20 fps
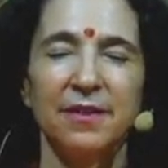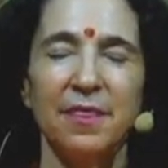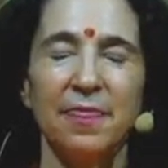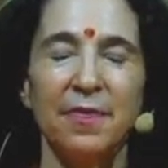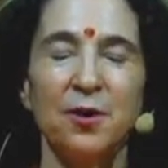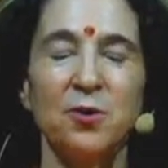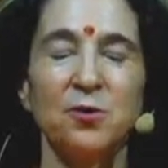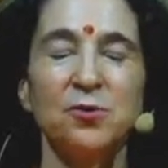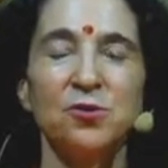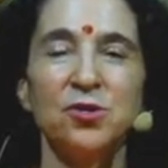
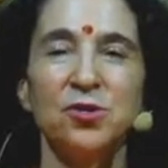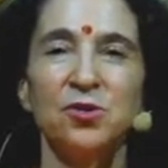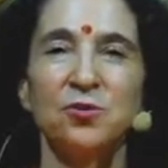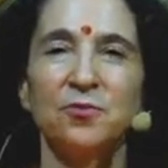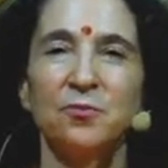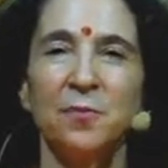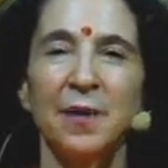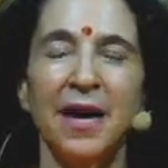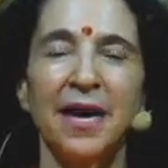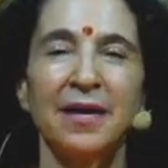those
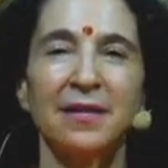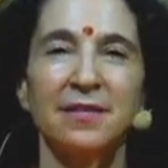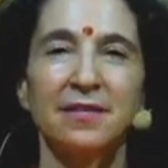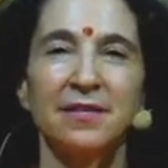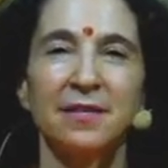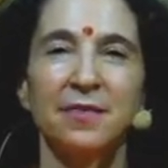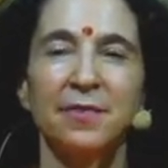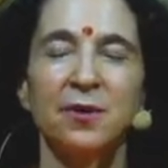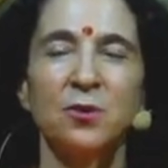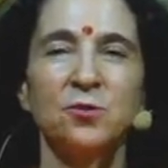you've met,
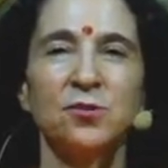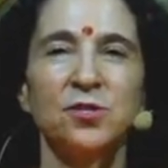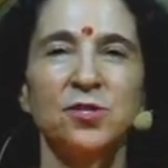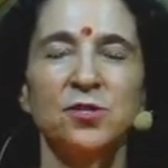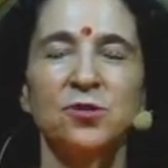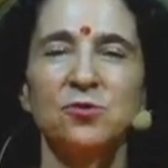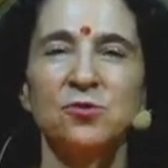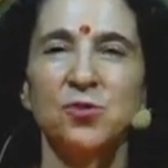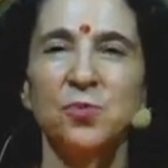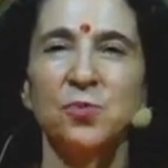those in
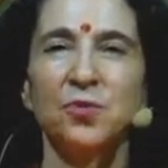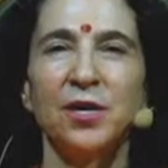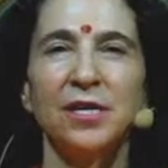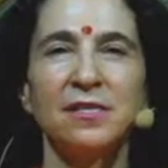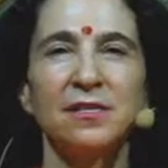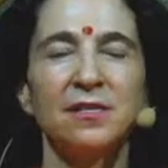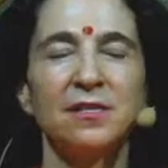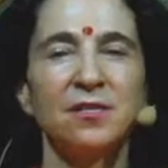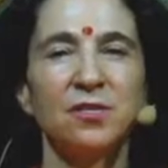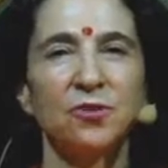whose
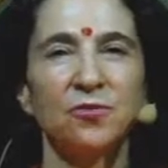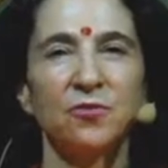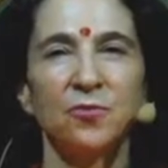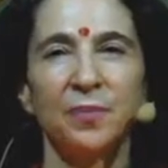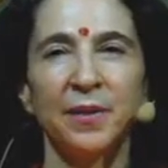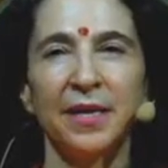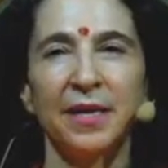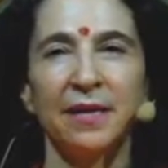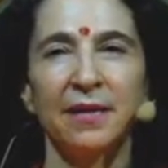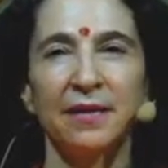presence you've
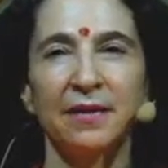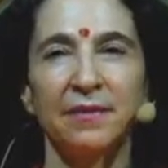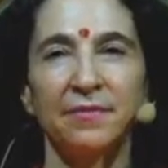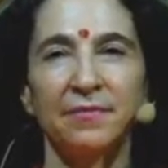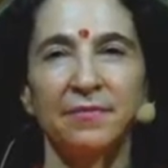been.